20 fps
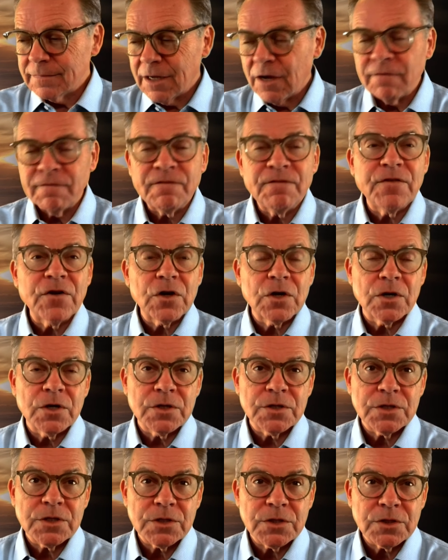
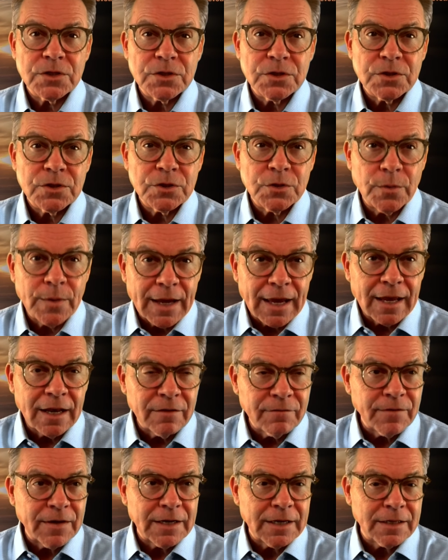averse to
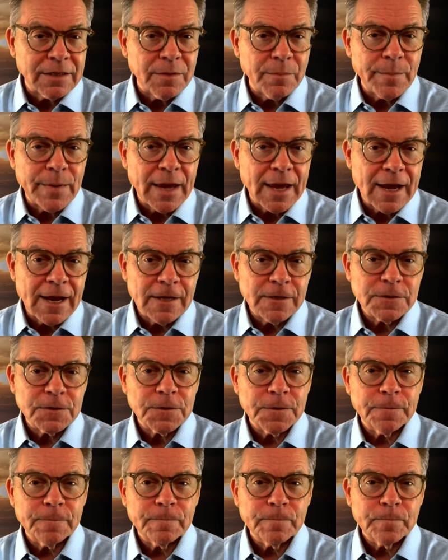elevating the past,
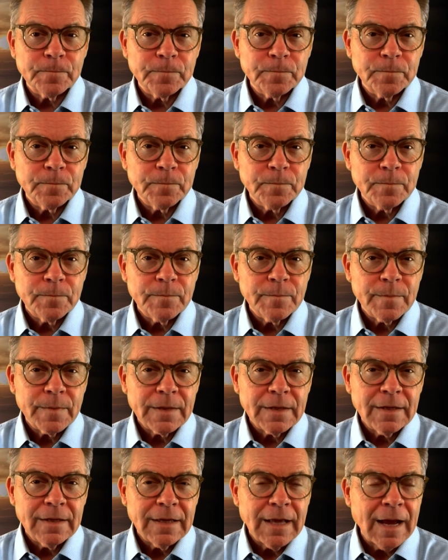
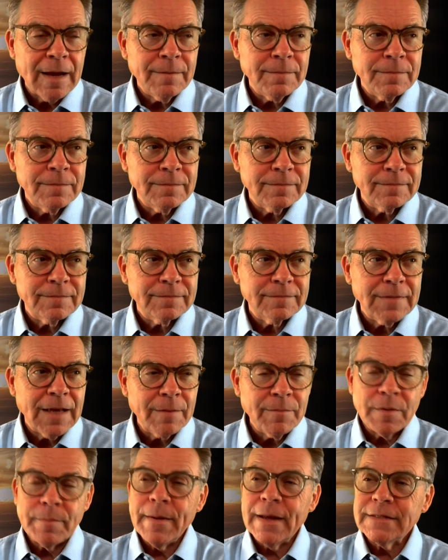I'm
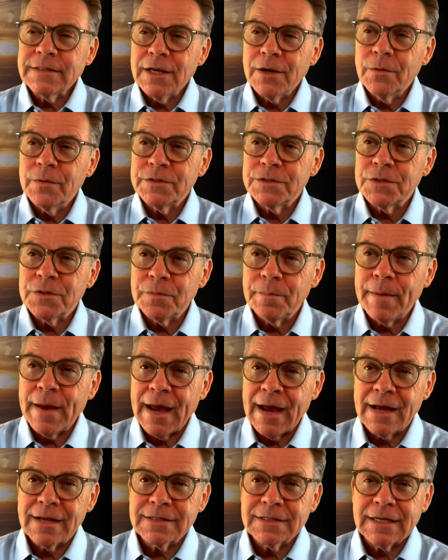about to go into the
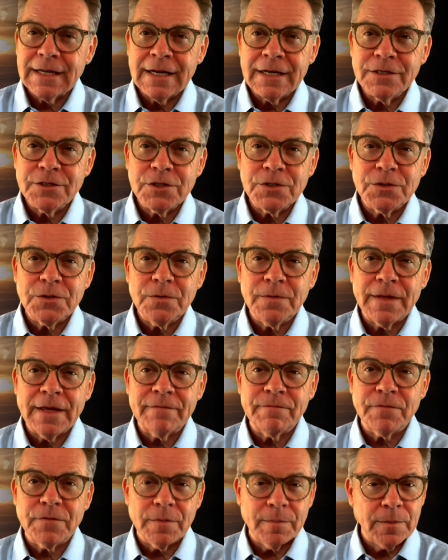past. Can I just do
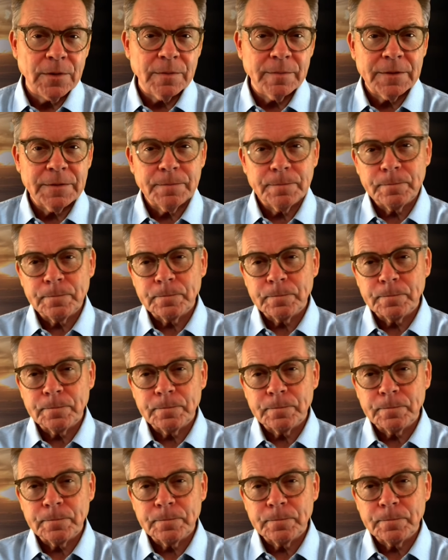that for a moment?